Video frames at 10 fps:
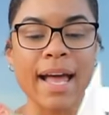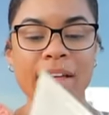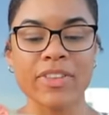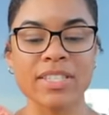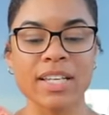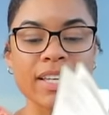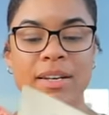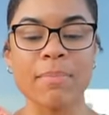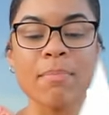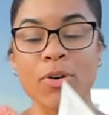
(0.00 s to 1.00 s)
add this
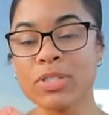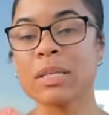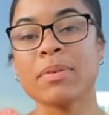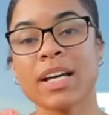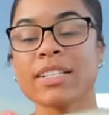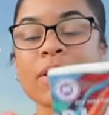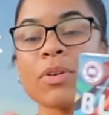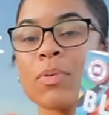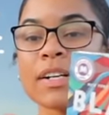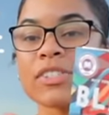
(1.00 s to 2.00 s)
in mostly because I
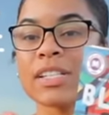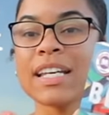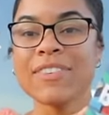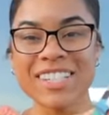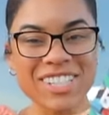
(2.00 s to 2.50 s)
want to watch the TV